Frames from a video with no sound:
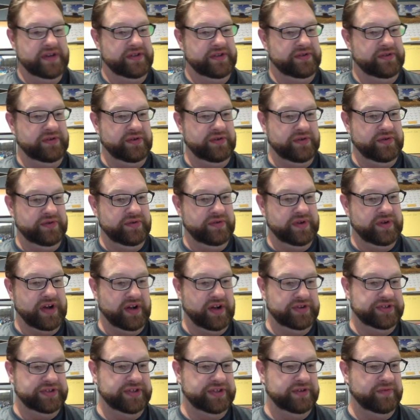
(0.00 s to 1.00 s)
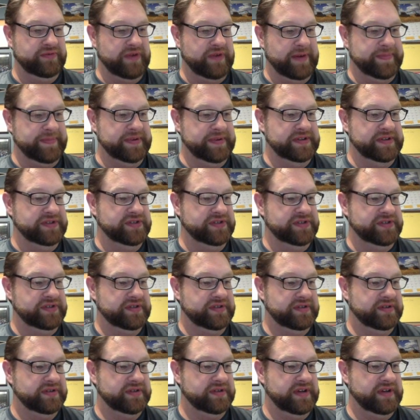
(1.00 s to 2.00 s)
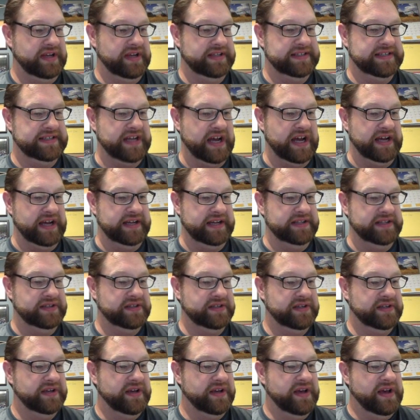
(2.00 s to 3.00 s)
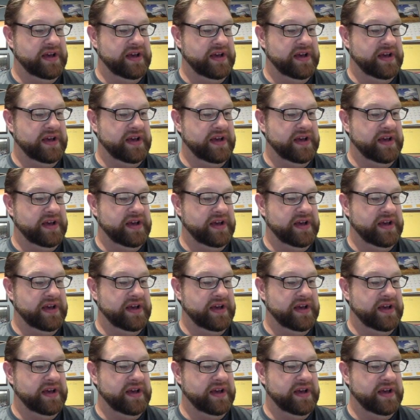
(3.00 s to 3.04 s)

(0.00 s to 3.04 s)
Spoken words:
through culture, weapons, and science.